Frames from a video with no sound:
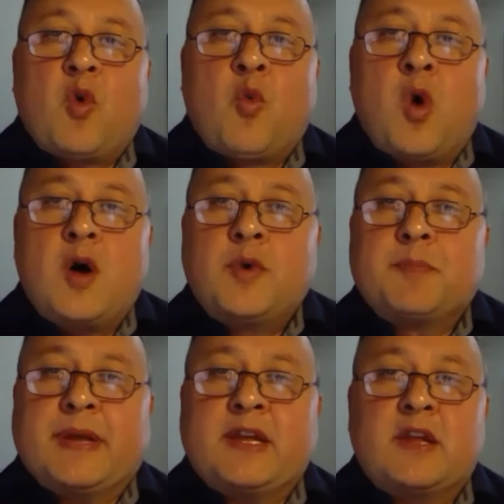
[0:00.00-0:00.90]
What
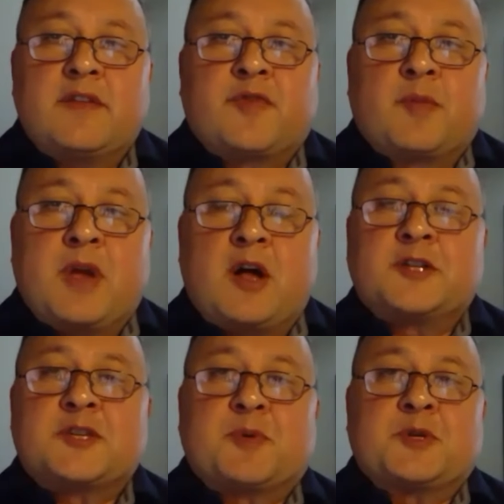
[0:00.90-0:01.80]
would be, from
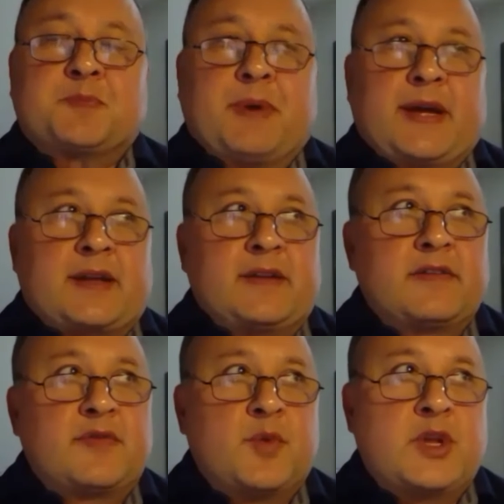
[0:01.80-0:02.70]
y'all's
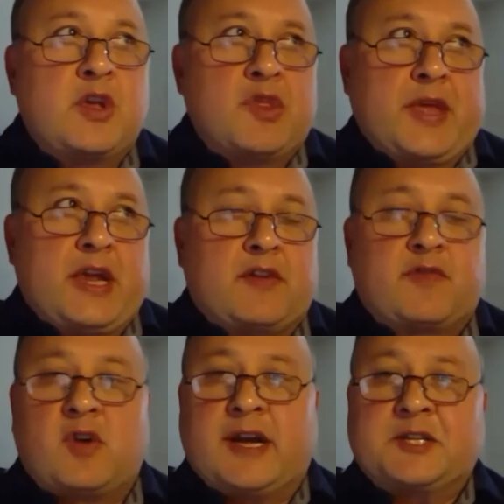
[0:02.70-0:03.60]
perspective, when you think
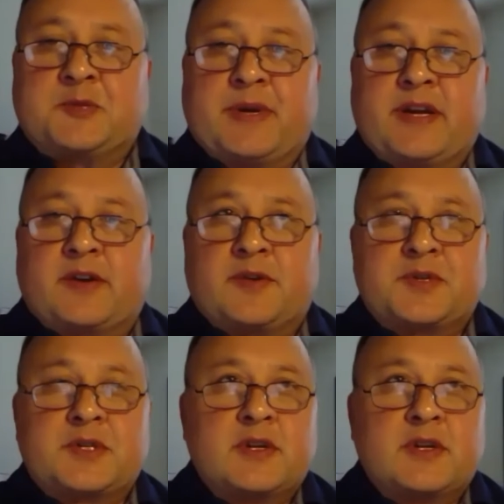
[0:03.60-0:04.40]
of great speakers,